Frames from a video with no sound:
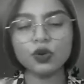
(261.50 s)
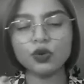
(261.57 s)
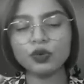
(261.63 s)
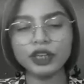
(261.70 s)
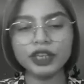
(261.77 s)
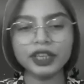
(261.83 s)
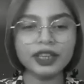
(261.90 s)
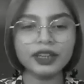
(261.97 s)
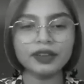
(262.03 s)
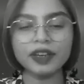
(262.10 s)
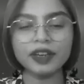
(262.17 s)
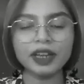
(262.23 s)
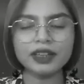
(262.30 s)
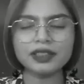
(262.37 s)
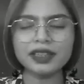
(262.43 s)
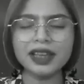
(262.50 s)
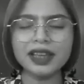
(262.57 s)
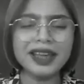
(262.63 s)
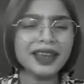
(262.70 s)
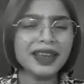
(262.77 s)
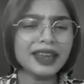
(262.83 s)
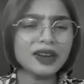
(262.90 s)
already given us
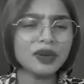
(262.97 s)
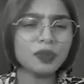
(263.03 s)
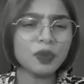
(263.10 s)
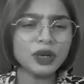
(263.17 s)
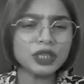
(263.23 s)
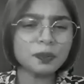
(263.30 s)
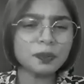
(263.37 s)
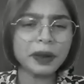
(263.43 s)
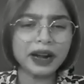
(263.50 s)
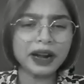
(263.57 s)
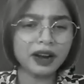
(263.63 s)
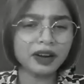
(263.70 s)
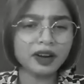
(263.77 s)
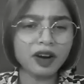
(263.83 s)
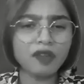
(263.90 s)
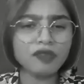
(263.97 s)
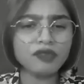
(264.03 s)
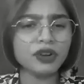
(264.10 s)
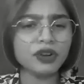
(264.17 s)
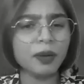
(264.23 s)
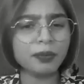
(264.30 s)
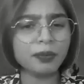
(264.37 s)
in which paragraph
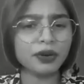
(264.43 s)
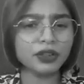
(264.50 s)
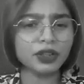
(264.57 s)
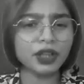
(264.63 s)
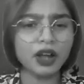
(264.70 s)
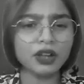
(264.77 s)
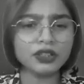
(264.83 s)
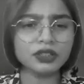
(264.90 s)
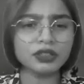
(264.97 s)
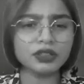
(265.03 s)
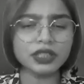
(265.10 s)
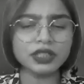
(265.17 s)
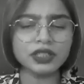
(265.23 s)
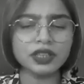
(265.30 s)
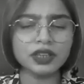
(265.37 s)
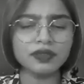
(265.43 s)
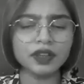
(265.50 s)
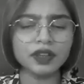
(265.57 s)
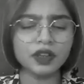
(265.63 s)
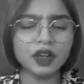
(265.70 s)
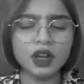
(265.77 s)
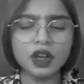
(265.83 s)
number the answer is
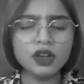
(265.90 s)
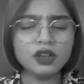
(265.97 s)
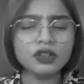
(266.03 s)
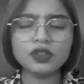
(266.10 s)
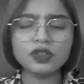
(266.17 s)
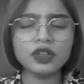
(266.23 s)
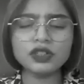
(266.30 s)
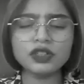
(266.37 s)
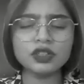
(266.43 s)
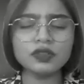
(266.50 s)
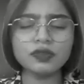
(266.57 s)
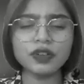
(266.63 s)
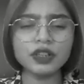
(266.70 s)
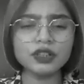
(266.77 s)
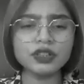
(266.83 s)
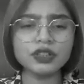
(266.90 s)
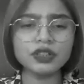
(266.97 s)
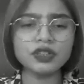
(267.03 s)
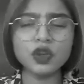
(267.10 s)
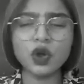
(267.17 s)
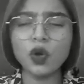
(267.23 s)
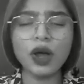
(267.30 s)
given. So they just feel
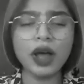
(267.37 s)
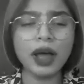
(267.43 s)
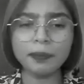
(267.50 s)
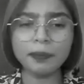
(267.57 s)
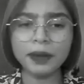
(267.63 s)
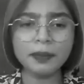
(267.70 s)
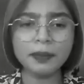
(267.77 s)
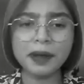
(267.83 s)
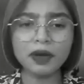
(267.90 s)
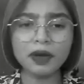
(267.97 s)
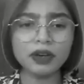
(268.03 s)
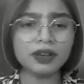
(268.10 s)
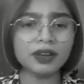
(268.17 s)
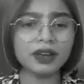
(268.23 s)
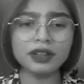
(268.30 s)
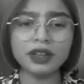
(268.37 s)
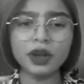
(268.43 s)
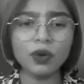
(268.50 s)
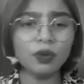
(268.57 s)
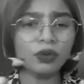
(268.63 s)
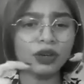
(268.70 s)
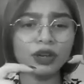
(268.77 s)
so happy about it and they
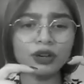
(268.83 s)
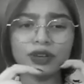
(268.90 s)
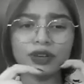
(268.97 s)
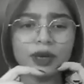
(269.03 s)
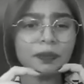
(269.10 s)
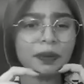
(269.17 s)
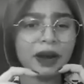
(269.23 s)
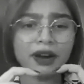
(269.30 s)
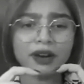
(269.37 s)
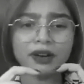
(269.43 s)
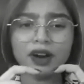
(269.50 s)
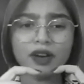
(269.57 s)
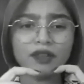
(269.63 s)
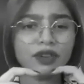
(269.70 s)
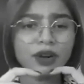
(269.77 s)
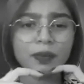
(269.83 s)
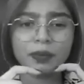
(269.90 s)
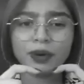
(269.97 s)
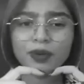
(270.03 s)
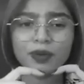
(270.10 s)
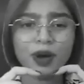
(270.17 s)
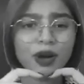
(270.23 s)
only read paragraph
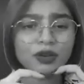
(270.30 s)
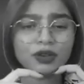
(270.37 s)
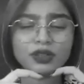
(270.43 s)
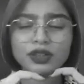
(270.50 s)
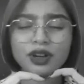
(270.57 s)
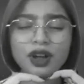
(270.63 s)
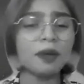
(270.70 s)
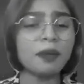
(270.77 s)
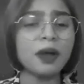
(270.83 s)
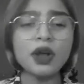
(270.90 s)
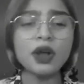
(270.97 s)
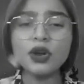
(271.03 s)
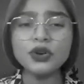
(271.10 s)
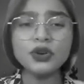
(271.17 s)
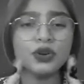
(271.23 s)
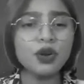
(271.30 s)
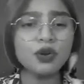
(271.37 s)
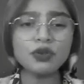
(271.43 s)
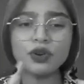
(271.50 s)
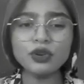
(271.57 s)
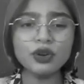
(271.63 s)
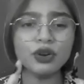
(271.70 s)
number one on top. No,
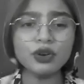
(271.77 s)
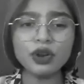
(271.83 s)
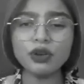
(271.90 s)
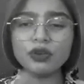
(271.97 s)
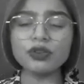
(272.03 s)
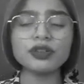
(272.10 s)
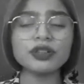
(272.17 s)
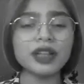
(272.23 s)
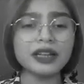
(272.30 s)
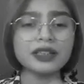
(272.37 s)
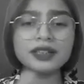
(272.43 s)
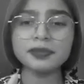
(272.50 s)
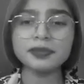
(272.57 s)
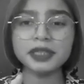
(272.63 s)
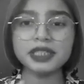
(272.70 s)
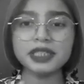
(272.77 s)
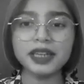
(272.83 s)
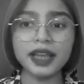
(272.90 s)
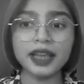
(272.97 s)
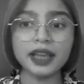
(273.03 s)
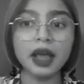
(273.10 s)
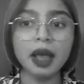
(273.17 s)
no, no, no, that's a
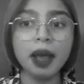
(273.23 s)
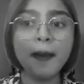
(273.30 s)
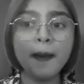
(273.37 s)
mistake.